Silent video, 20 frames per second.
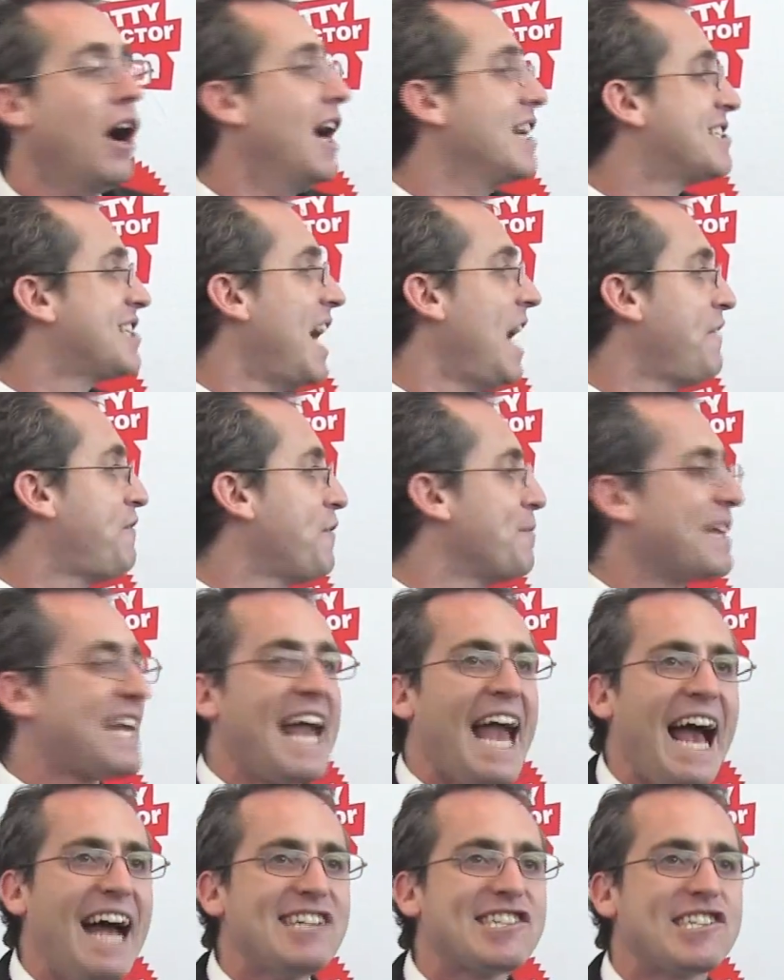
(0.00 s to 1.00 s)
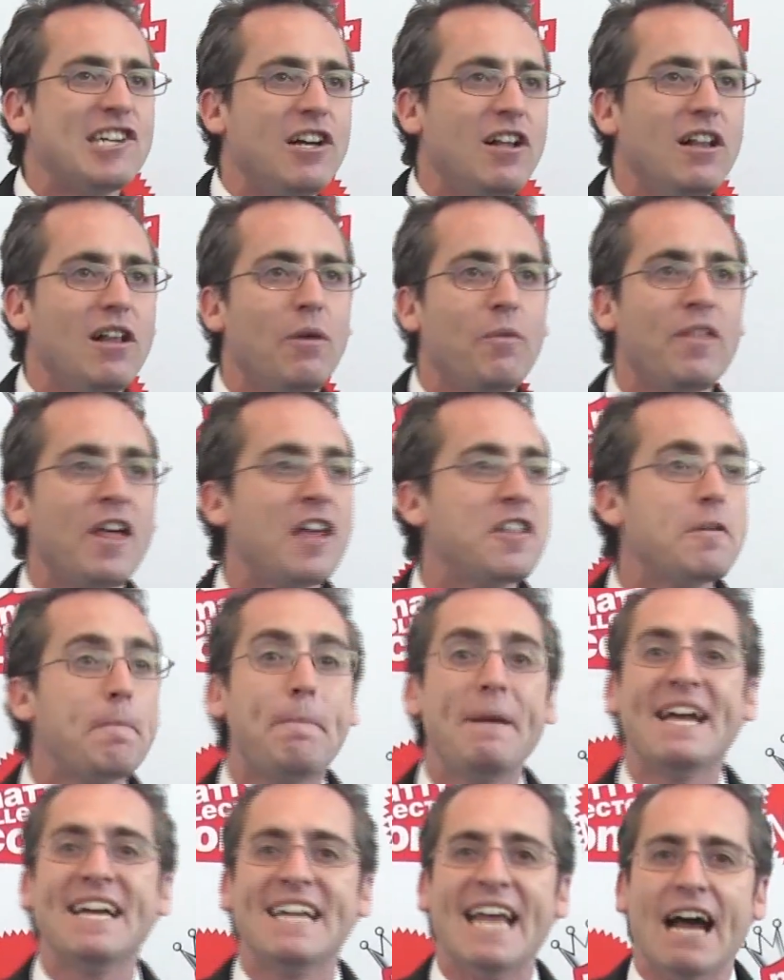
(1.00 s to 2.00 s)
Aside from the castle, the other
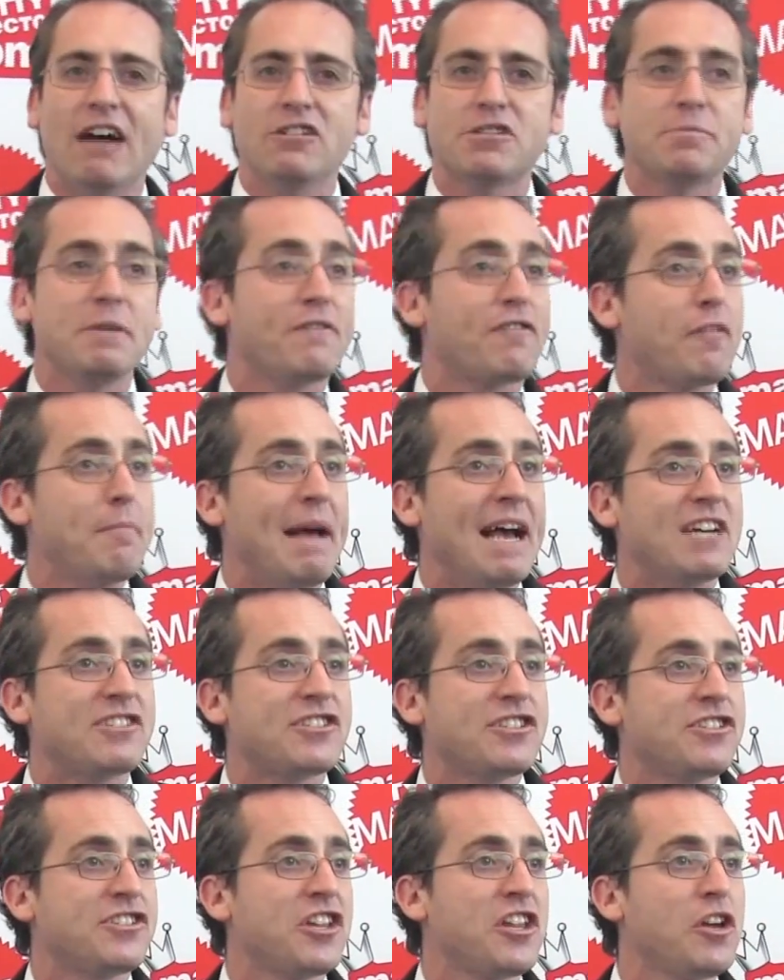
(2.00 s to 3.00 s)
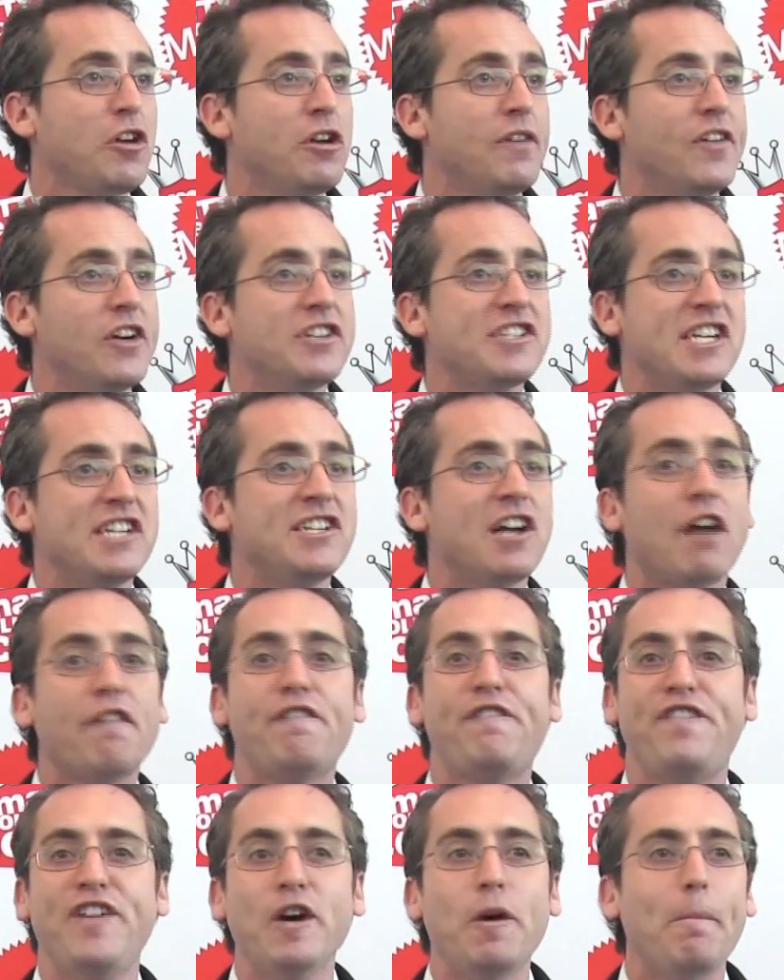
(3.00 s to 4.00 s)
big announcement for Masters of the Universe is our
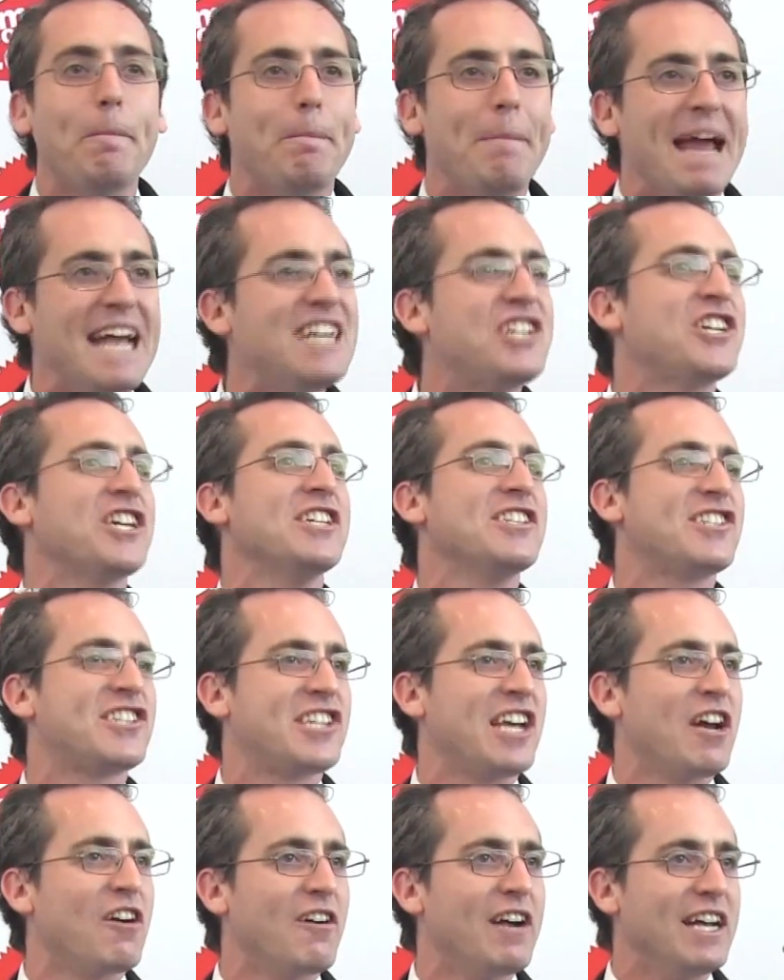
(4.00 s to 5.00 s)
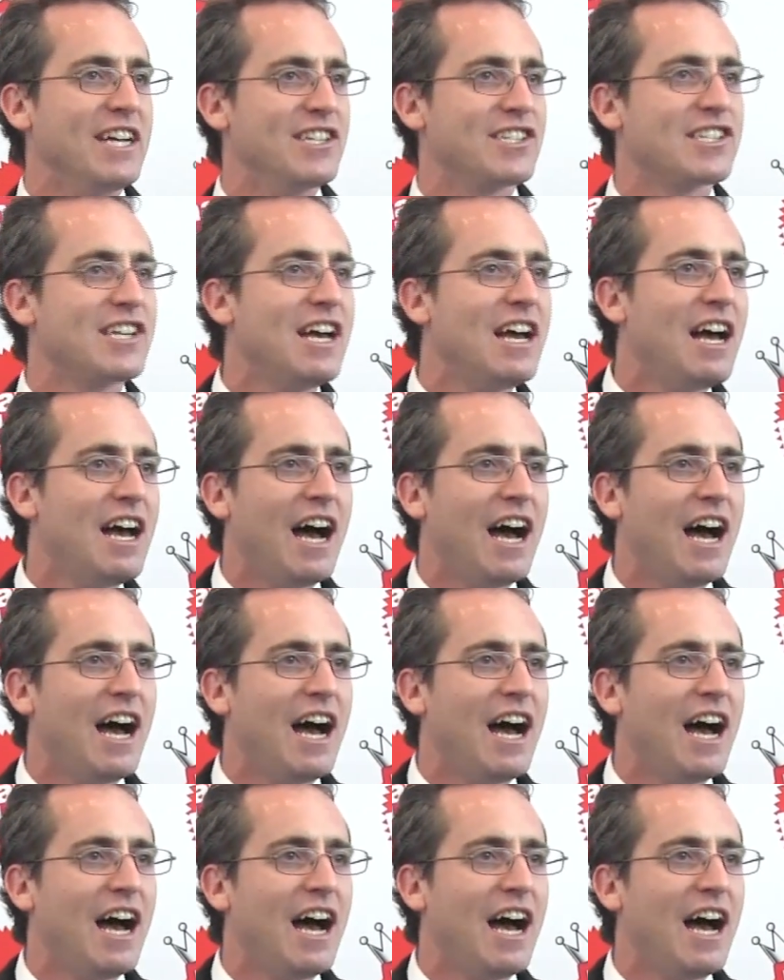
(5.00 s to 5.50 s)
Filmation series.